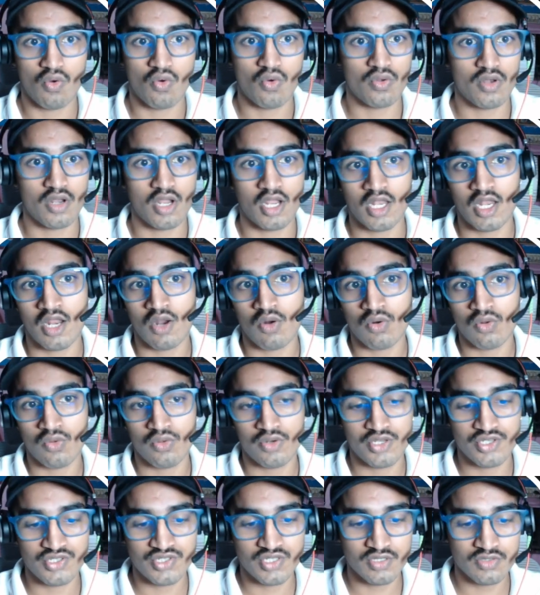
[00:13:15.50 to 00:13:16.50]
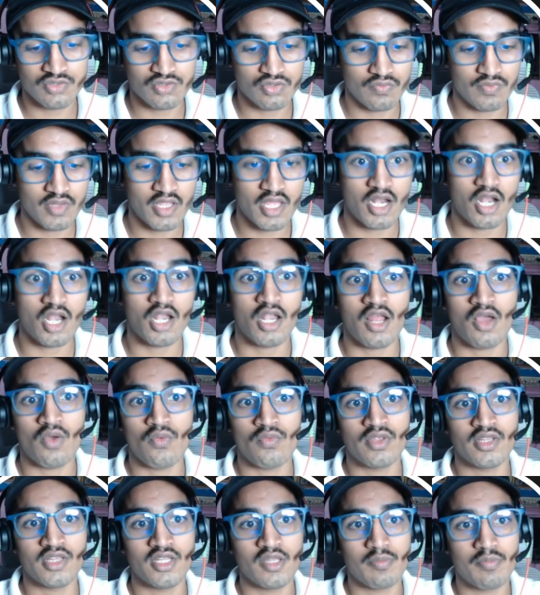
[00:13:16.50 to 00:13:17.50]
or allowed origin. So we are
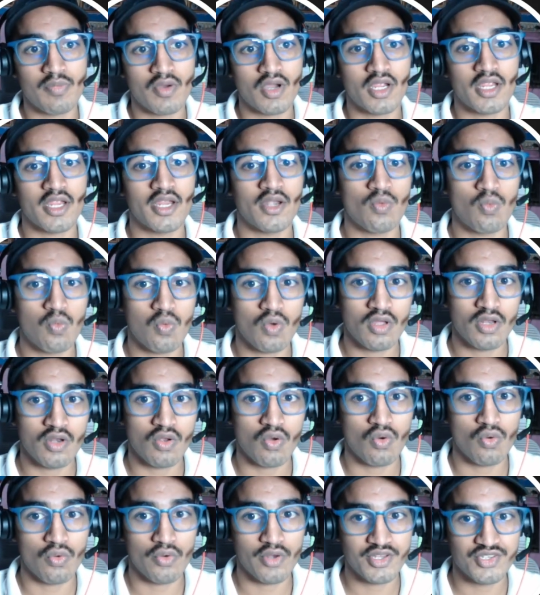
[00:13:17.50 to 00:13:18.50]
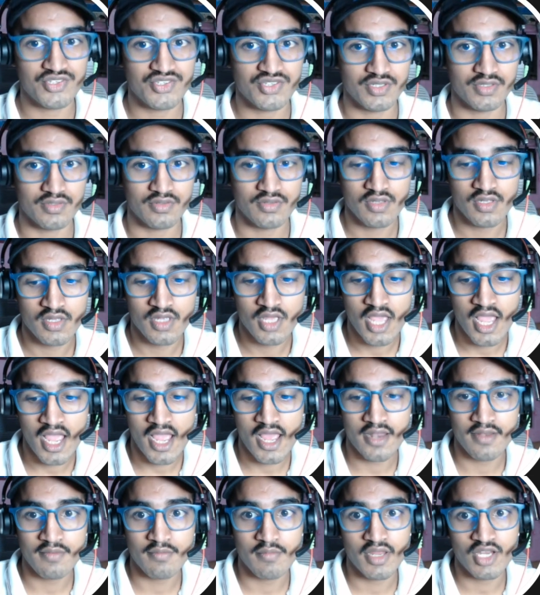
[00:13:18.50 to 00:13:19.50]
allowing the bucket one origin,
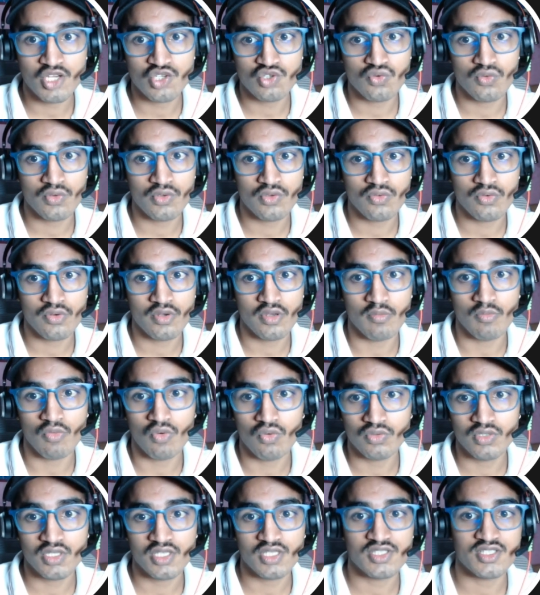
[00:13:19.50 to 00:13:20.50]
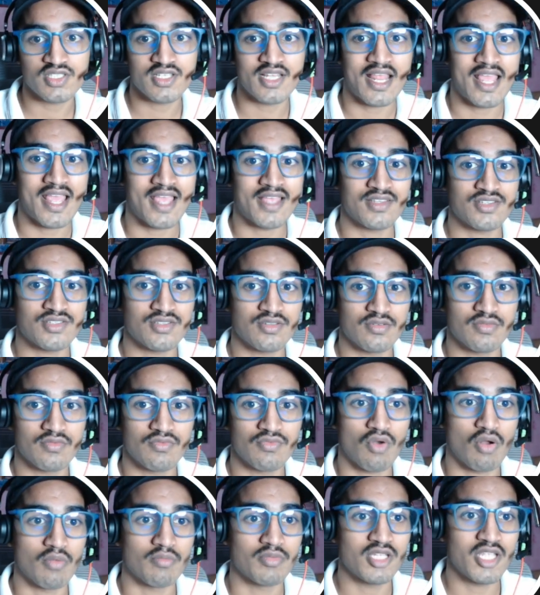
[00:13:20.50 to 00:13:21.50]
and make sure you remove the slash
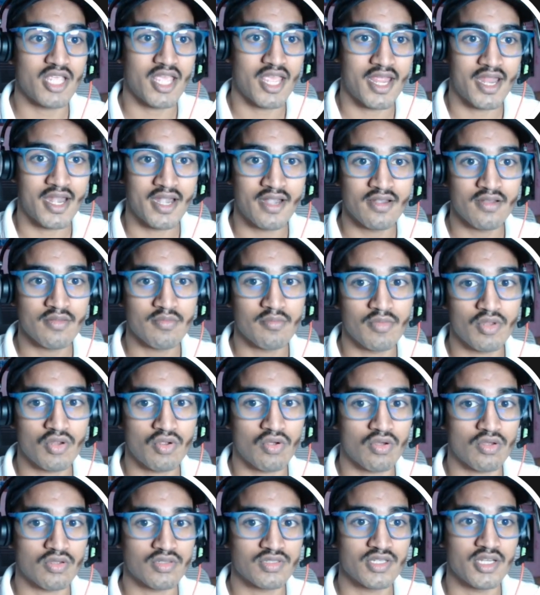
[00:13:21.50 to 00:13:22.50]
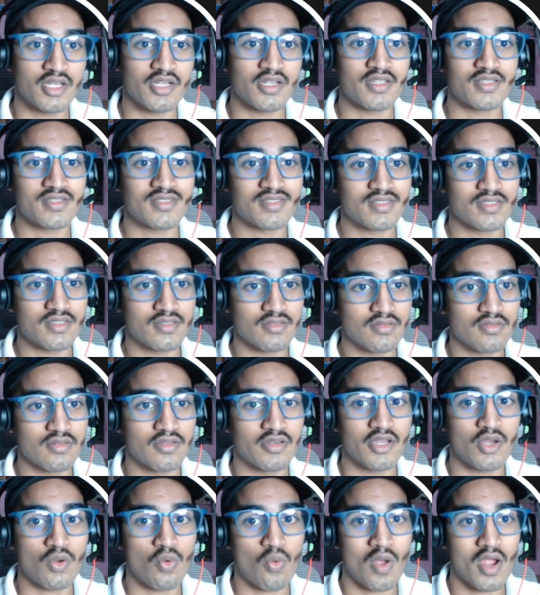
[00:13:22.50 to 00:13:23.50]
from the end because it is
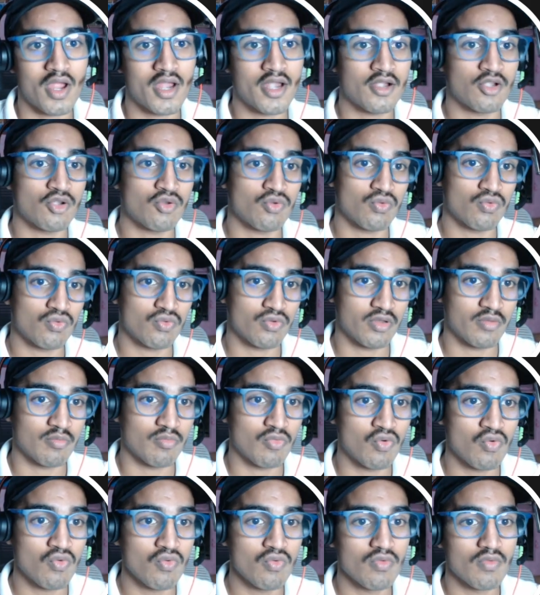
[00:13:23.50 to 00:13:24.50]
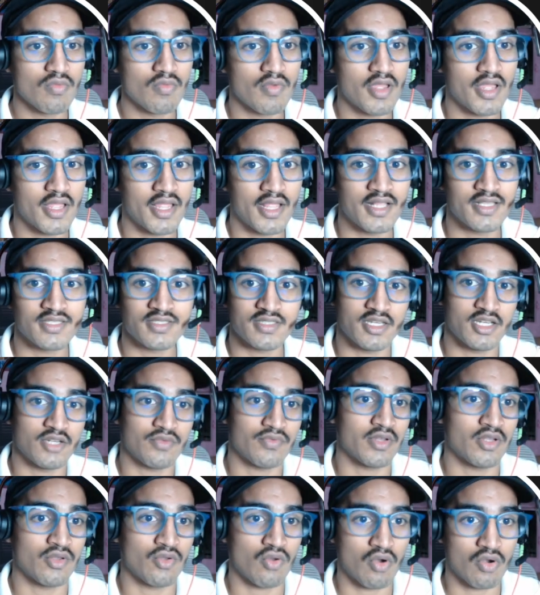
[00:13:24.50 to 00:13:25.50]
required to remove, else
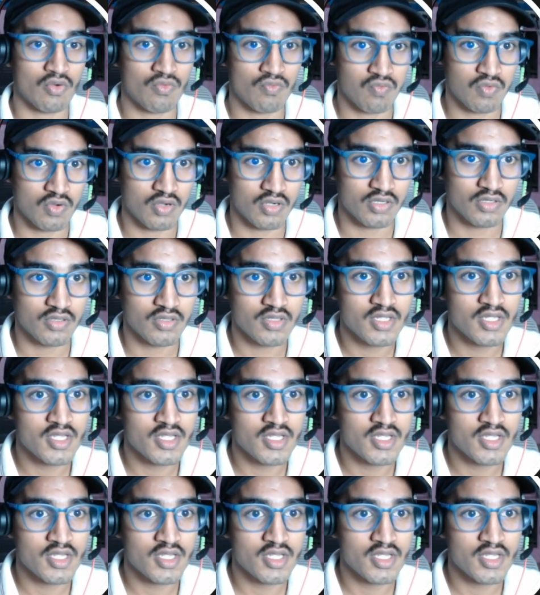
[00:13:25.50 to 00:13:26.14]
it will not work.